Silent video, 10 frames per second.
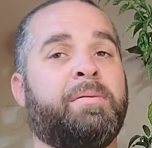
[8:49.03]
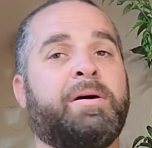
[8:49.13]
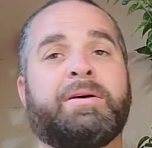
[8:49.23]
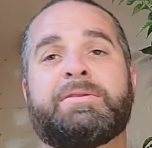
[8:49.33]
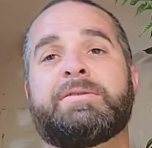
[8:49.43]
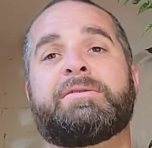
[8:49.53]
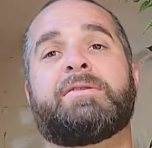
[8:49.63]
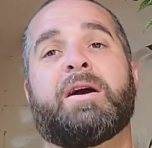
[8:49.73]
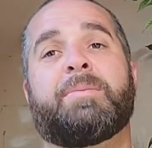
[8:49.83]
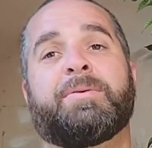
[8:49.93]
It's just
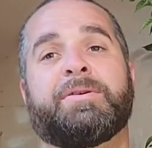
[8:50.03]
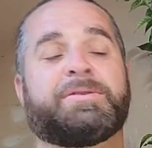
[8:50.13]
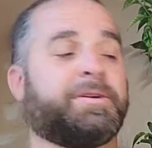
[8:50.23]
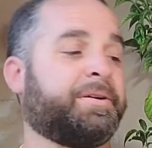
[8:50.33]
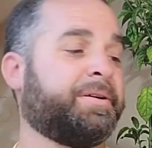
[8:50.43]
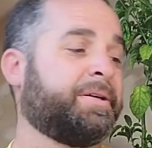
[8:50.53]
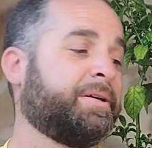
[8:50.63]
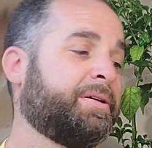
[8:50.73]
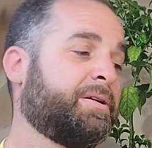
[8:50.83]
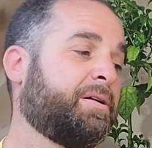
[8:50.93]
not a producer,
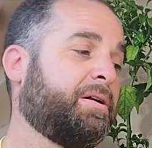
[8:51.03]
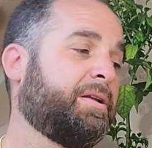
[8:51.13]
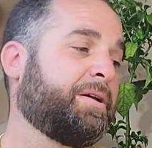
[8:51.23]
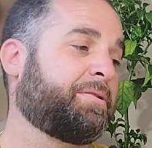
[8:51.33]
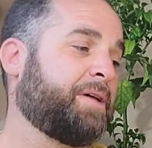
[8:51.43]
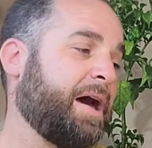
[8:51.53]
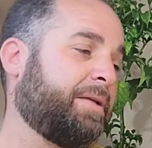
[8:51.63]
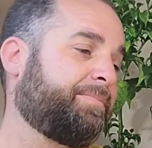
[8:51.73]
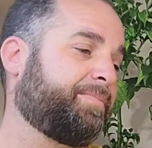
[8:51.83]
and that's sad.